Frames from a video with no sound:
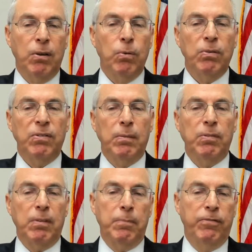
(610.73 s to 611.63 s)
terrorism,
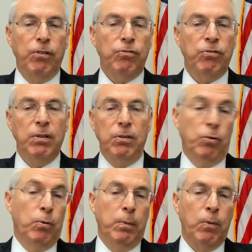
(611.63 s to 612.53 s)

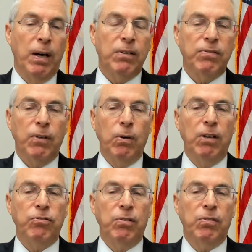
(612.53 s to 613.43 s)
subversion, human rights
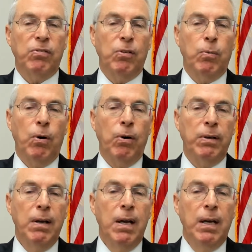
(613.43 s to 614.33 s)
violations, and so on.